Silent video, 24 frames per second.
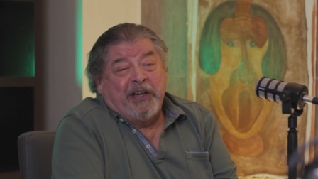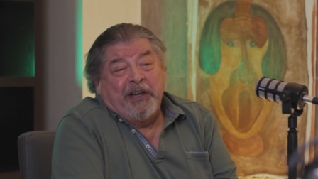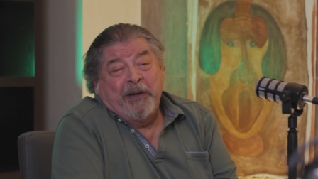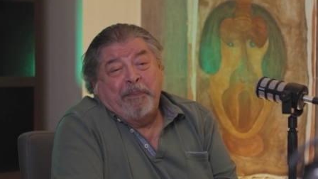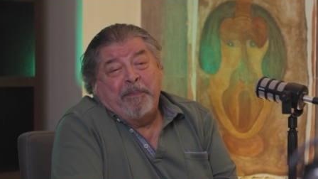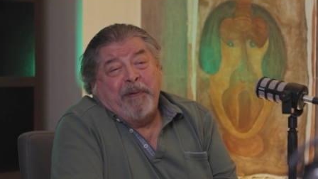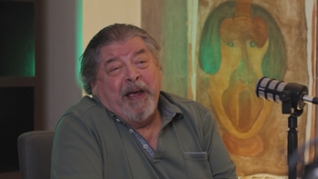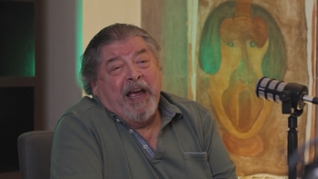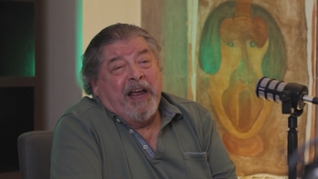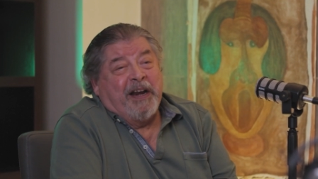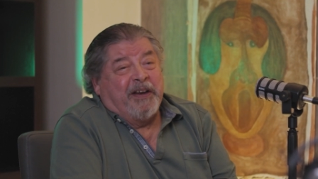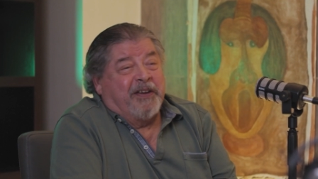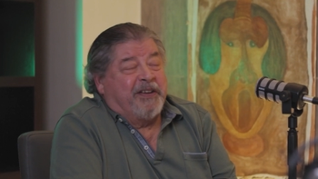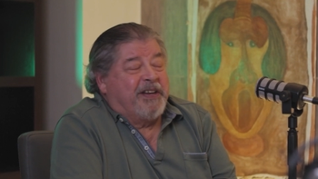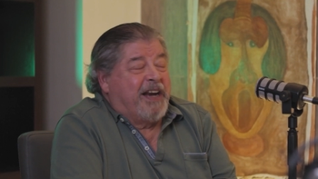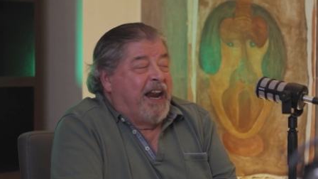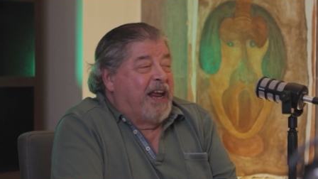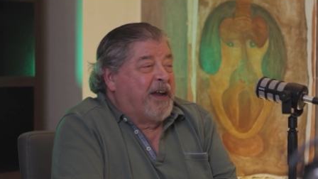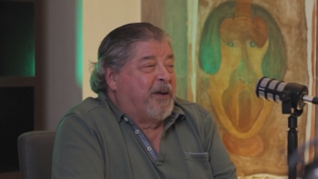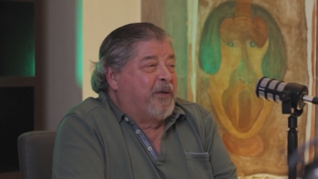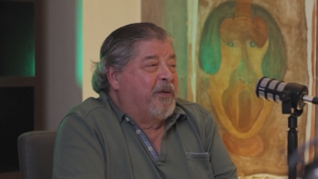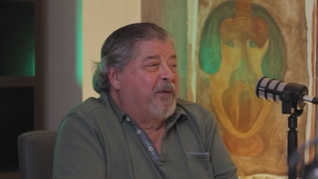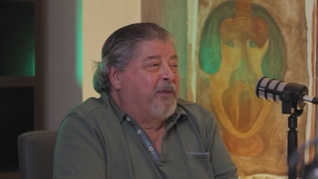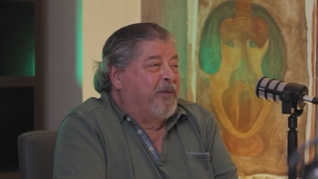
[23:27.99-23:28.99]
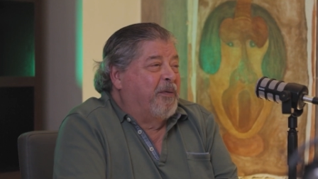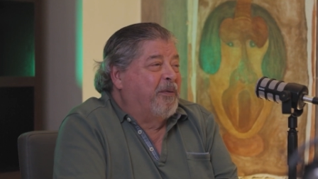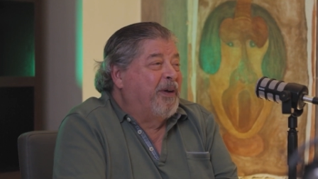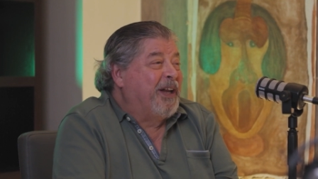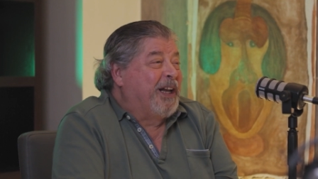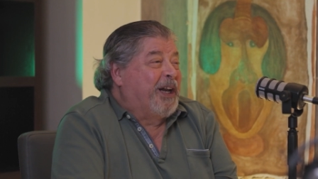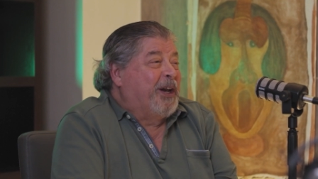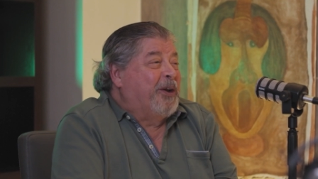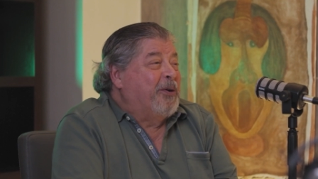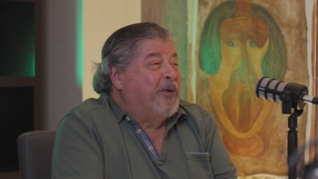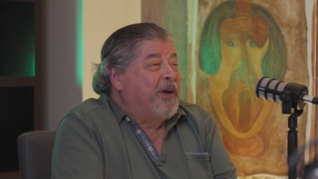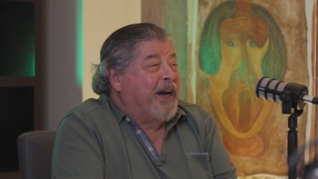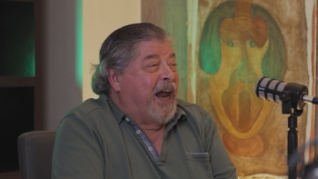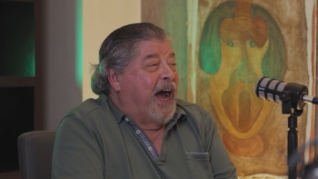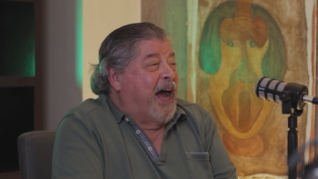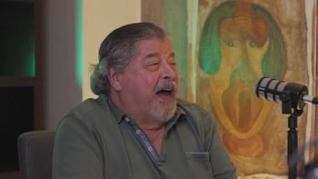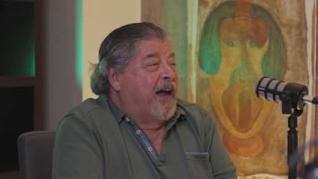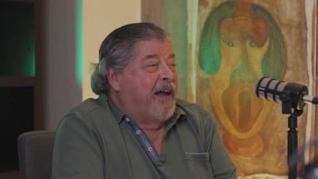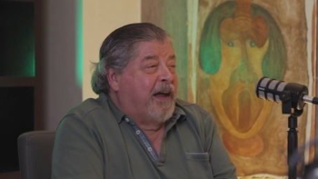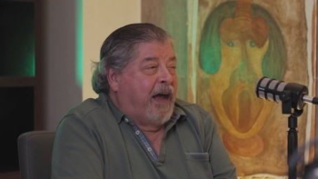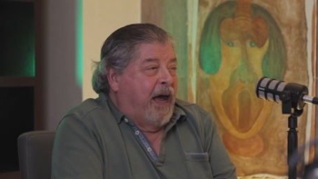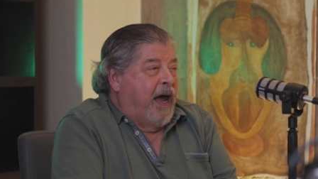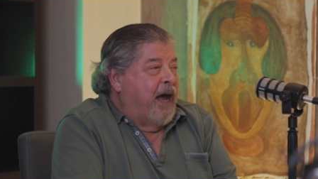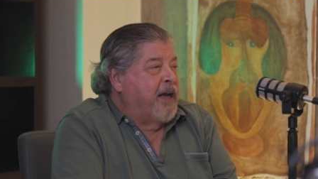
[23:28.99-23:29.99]
It depends. Like, with
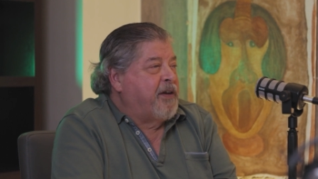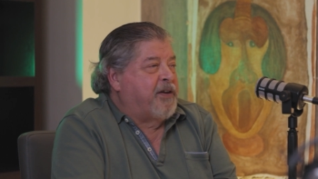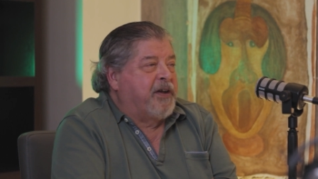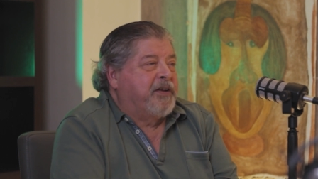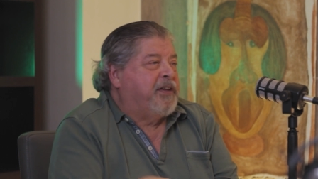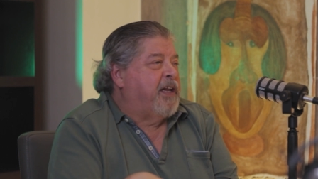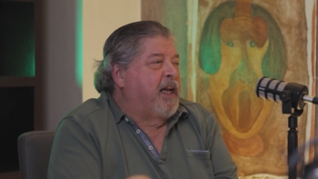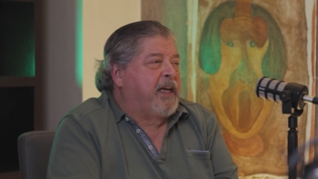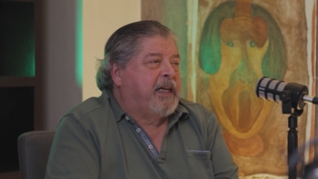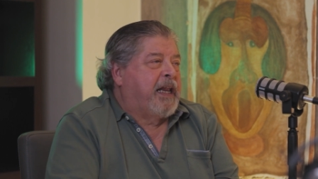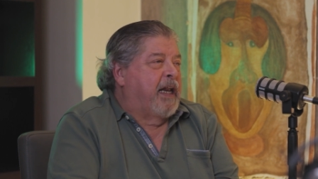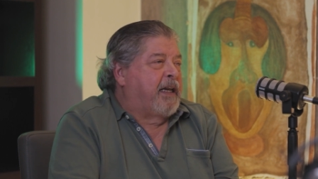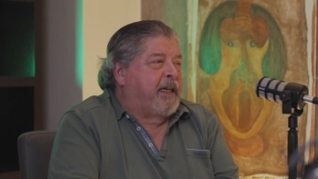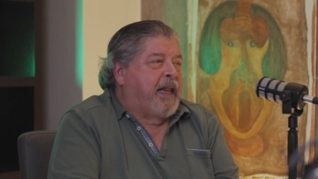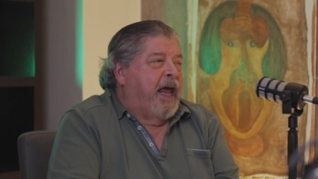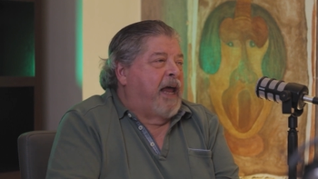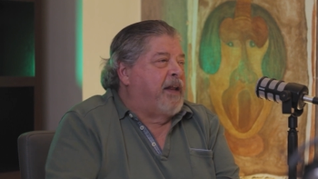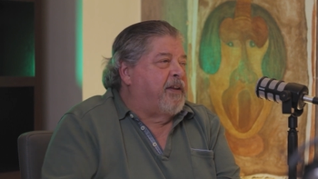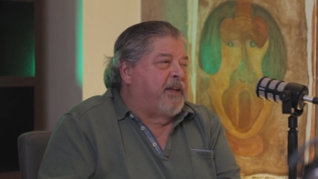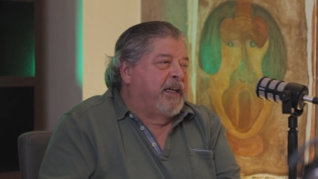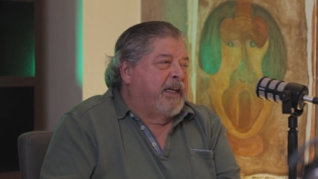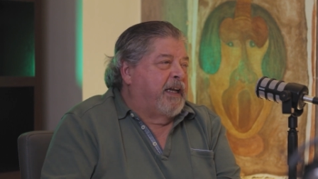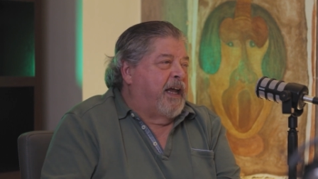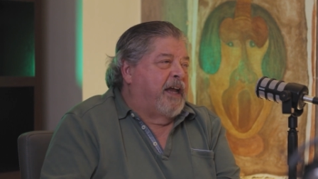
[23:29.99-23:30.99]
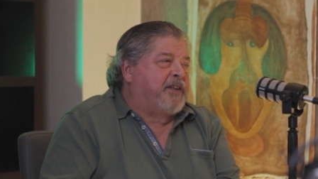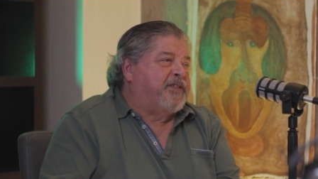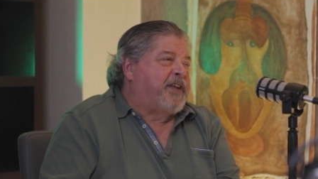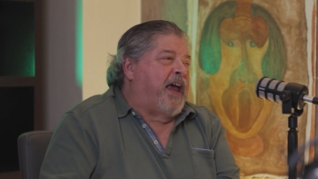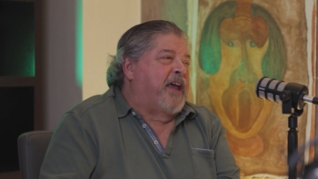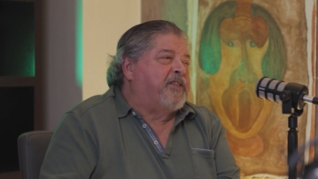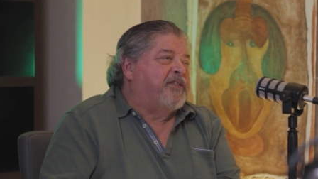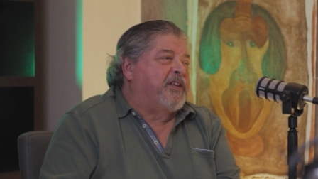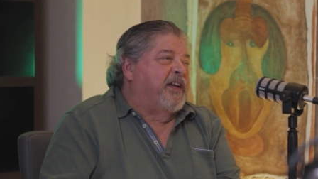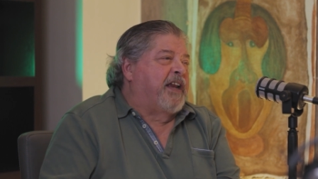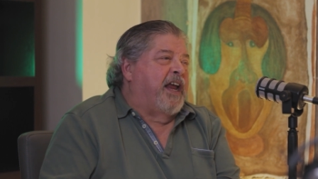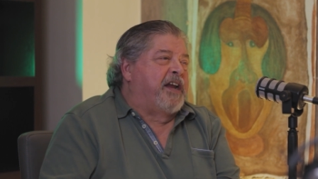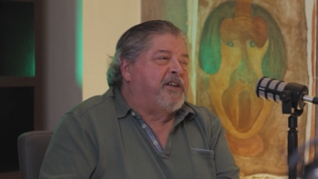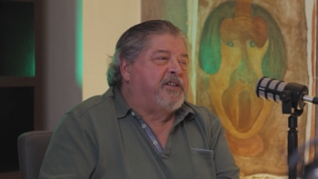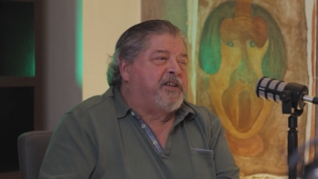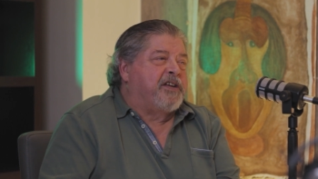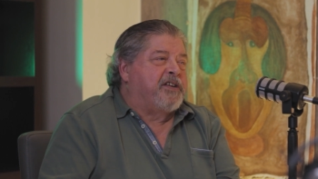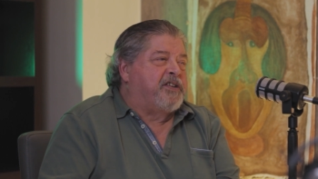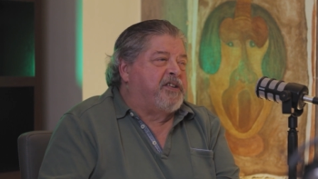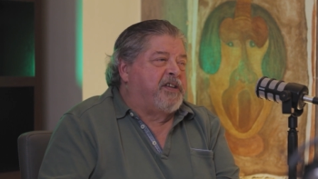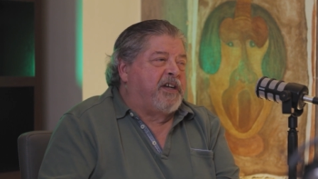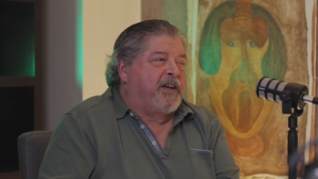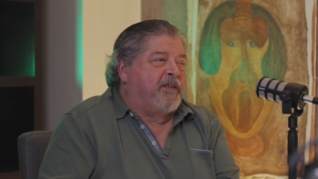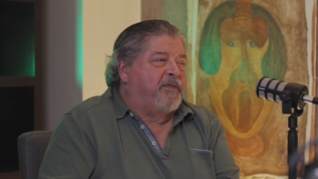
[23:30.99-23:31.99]
Luna, I just did the, that, the
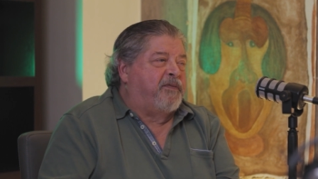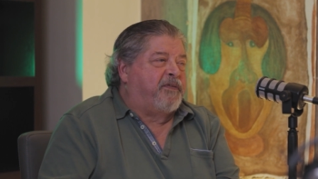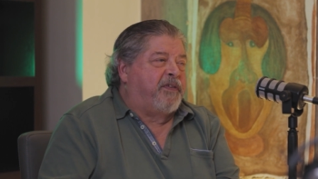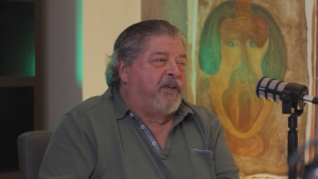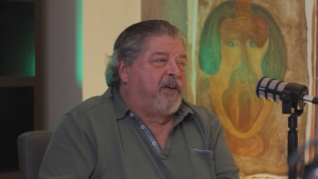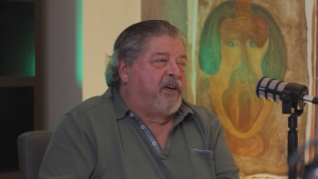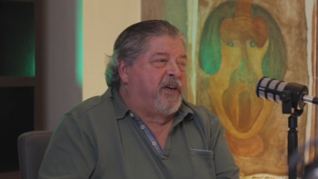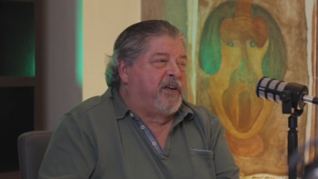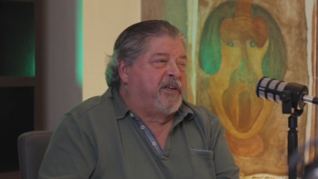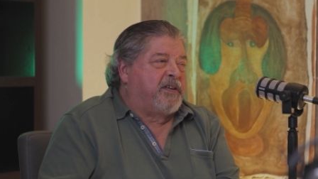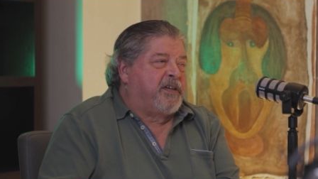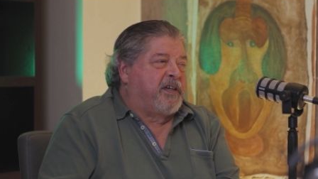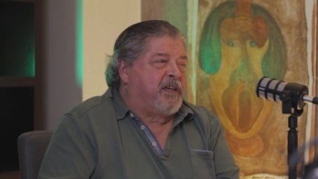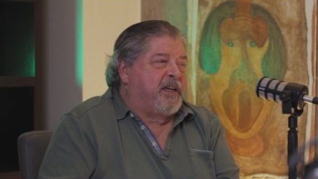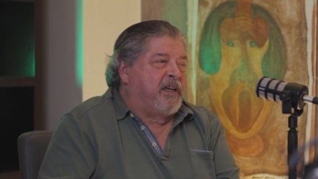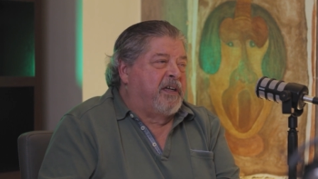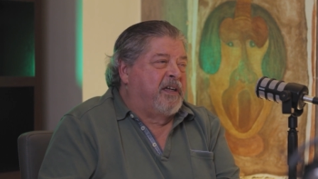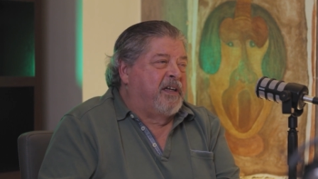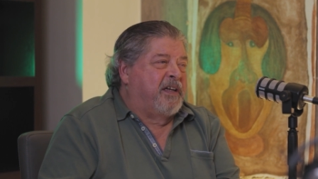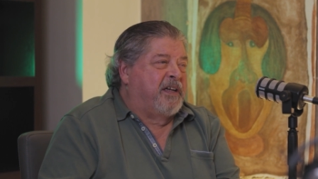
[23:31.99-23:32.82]
assassination scene first.